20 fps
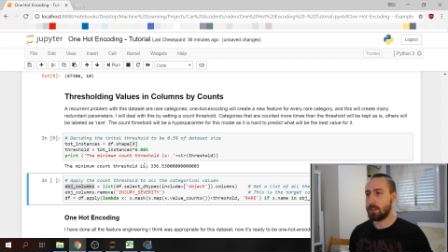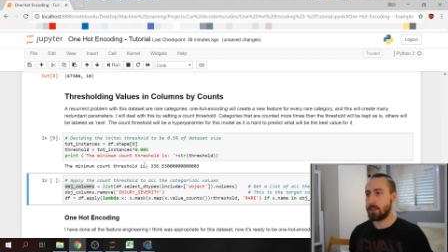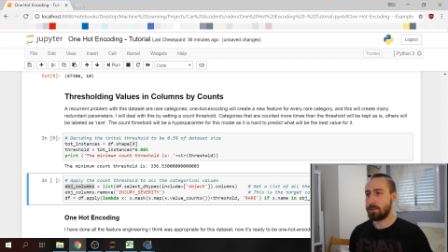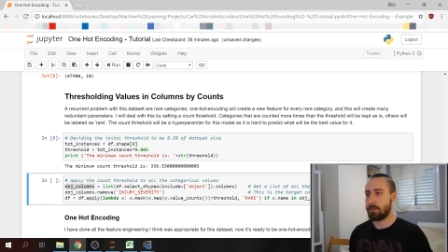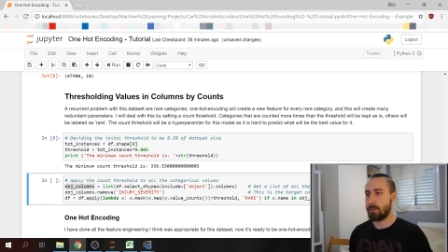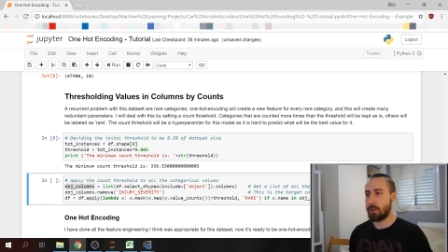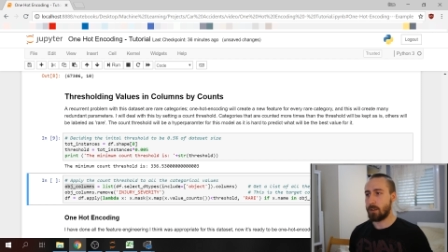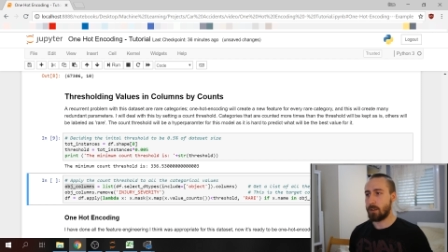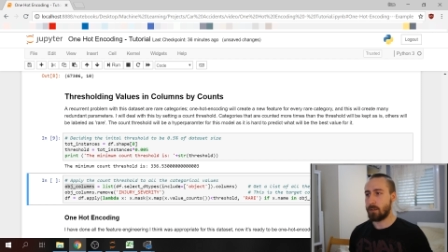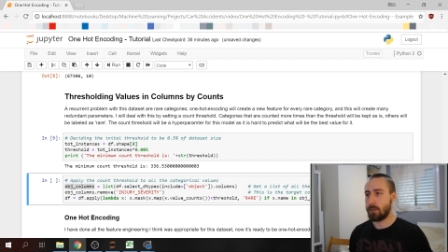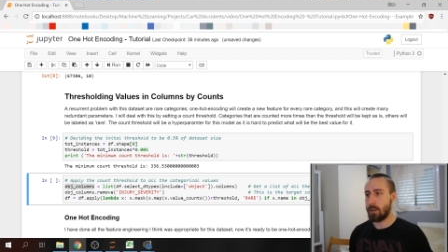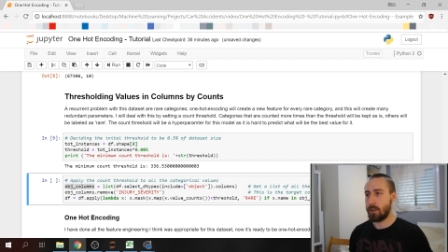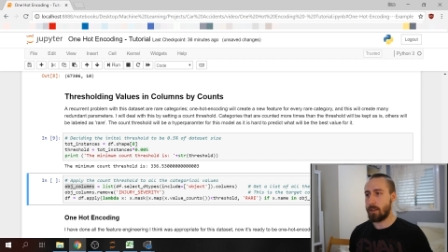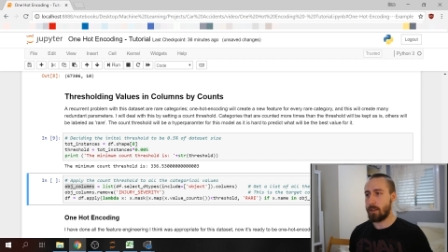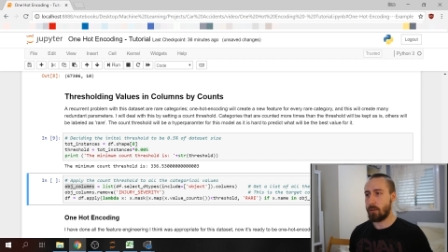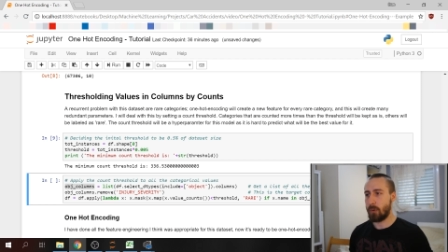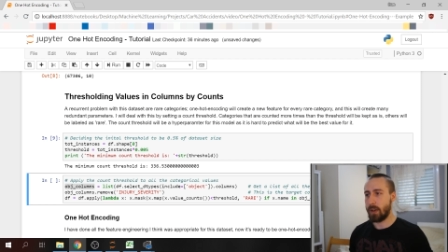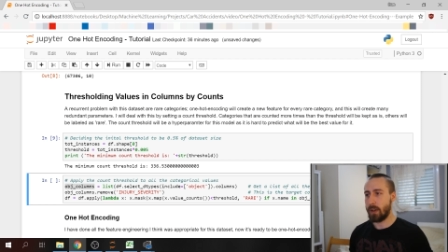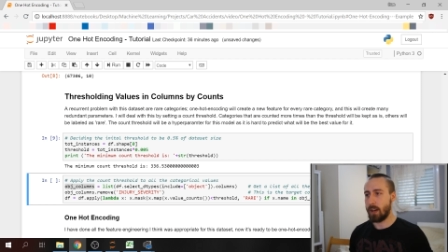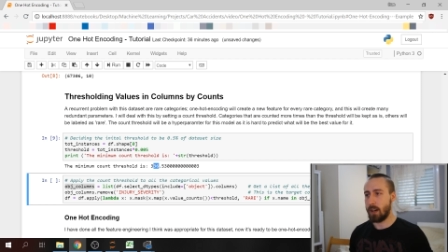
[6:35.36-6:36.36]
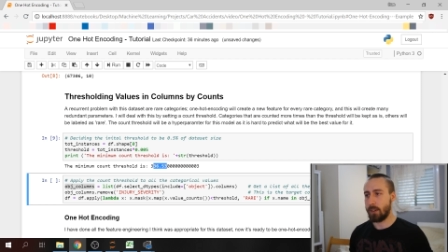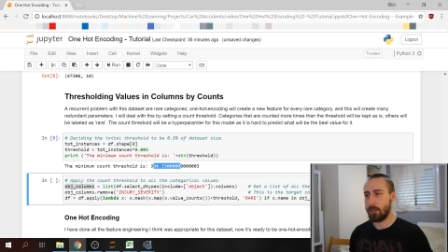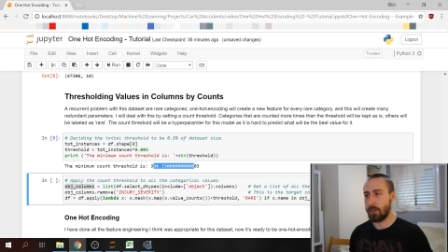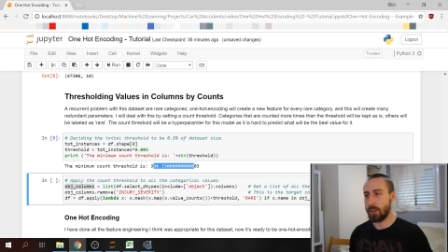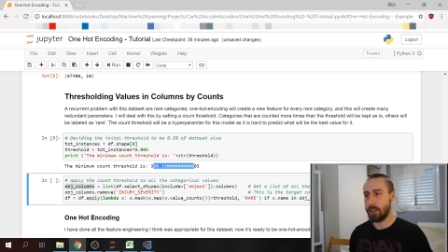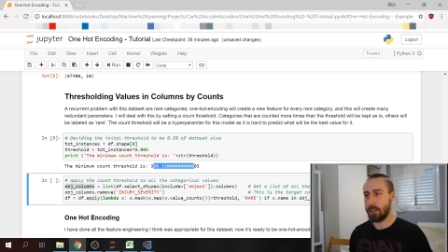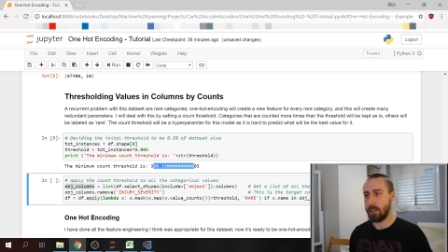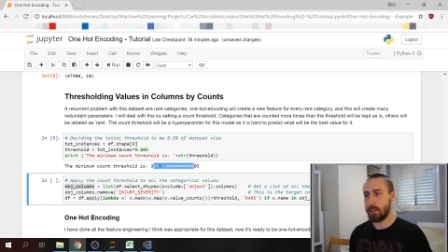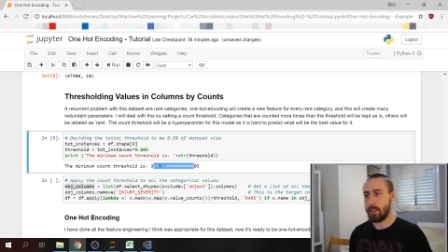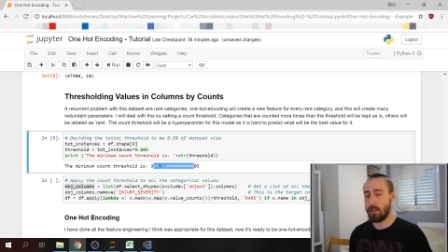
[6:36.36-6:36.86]
for
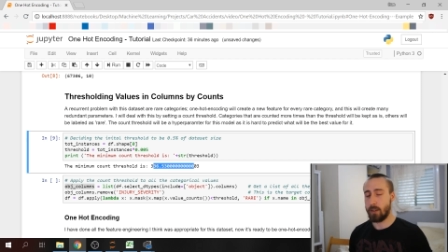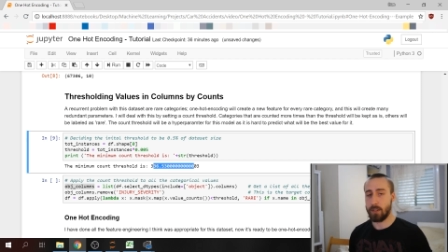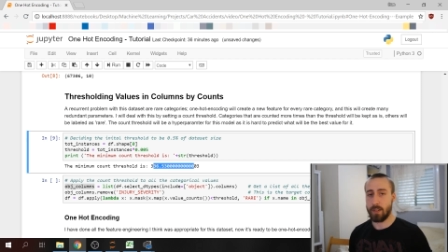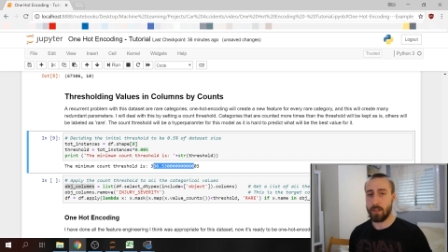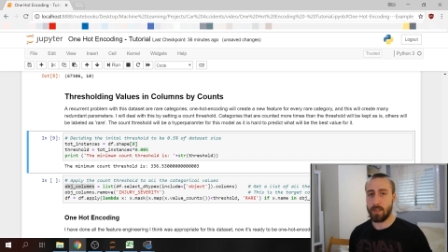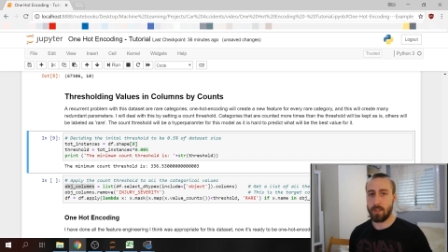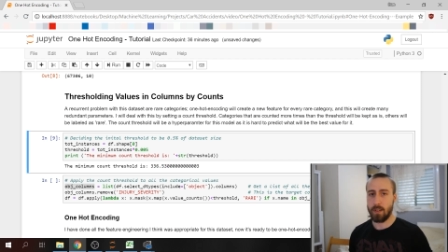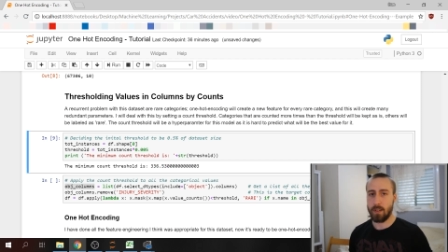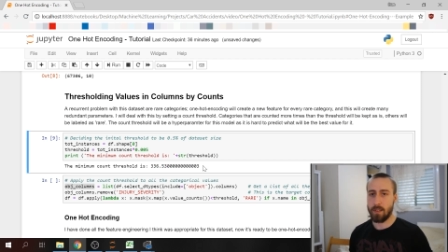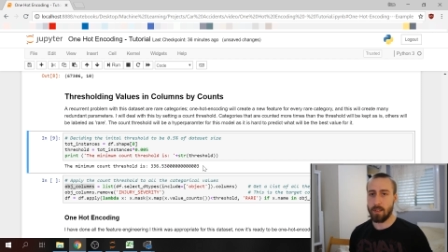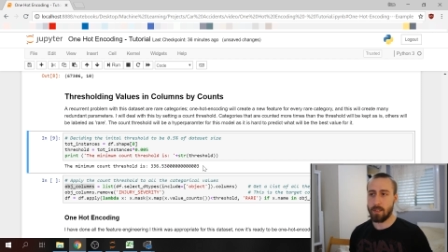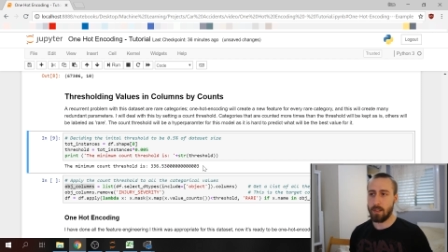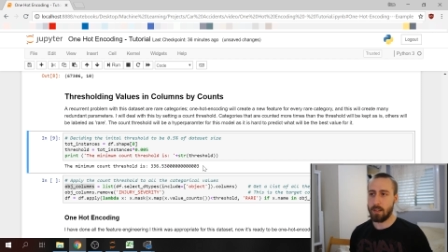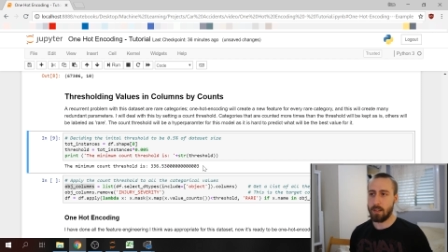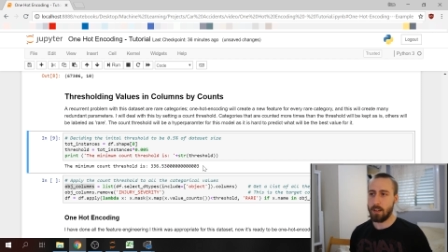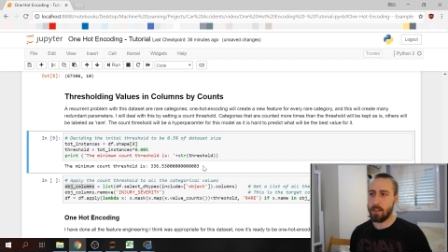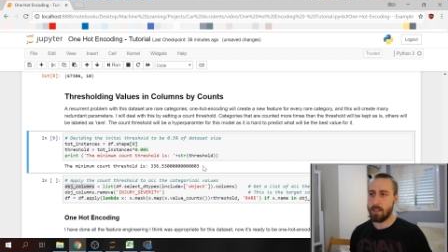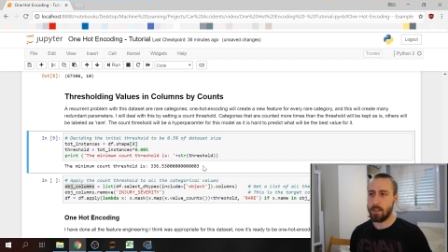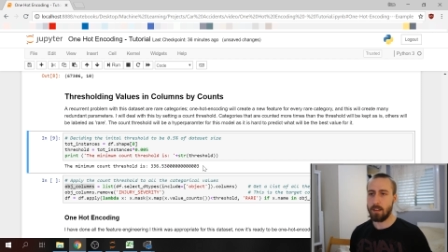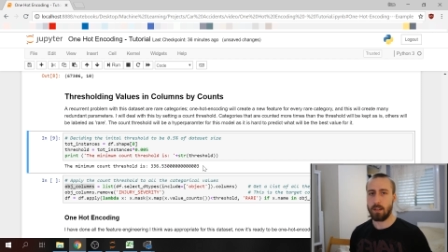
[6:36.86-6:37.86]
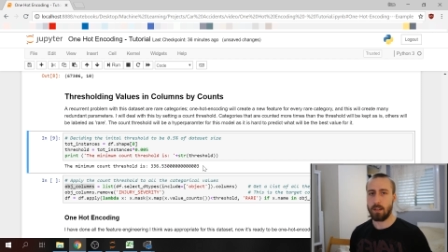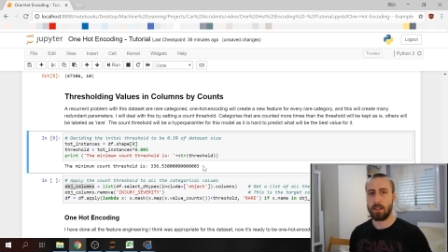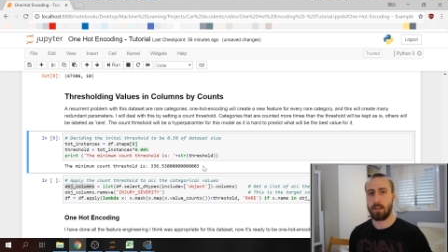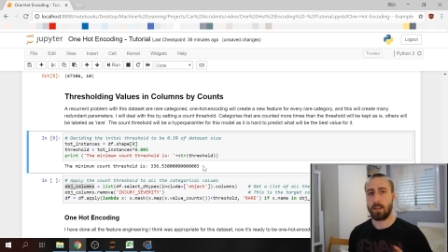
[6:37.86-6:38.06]
336 and I think